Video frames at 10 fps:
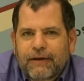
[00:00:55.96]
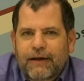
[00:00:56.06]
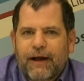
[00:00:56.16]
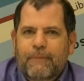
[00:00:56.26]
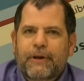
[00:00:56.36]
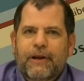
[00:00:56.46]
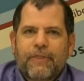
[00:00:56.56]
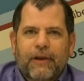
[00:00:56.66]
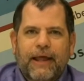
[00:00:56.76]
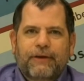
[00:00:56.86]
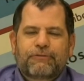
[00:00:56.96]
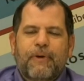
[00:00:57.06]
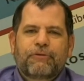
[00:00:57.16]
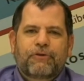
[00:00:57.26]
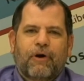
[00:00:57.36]
But nonetheless,
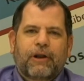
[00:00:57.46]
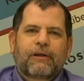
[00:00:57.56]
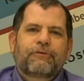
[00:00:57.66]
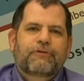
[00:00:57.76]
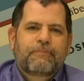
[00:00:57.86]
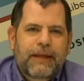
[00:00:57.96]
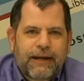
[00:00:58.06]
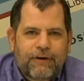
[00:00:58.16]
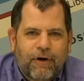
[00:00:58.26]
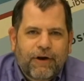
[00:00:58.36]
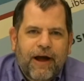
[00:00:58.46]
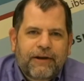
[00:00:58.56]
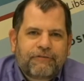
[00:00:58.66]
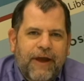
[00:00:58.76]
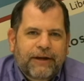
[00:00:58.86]
most articles submitted are not
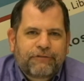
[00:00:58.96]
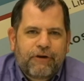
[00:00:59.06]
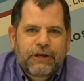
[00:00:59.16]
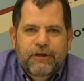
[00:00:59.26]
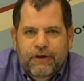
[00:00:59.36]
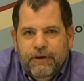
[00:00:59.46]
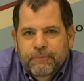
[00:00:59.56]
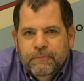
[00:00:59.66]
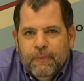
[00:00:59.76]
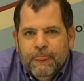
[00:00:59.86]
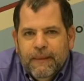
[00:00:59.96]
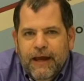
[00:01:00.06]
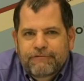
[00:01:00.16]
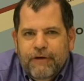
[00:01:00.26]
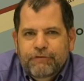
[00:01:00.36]
in fact very good,
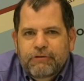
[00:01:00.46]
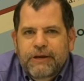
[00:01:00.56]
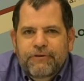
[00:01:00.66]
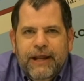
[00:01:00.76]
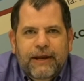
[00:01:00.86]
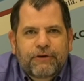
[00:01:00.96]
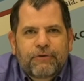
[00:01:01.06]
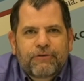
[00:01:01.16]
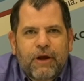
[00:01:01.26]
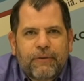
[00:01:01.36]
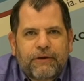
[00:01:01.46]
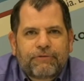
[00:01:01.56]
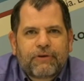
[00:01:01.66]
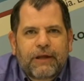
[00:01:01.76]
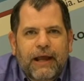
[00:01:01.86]
and referees and editors know
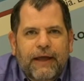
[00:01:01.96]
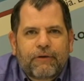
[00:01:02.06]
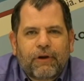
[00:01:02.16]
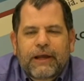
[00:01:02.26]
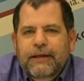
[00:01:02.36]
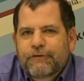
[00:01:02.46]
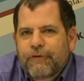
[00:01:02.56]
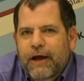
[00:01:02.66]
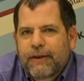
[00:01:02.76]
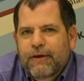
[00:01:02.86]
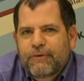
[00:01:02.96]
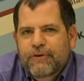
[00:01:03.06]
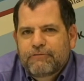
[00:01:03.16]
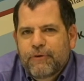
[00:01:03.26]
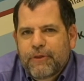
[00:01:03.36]
this, and they're looking to find those
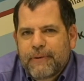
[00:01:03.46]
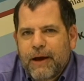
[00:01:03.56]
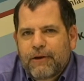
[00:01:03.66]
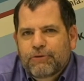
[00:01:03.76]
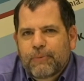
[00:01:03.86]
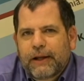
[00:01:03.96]
and root them out as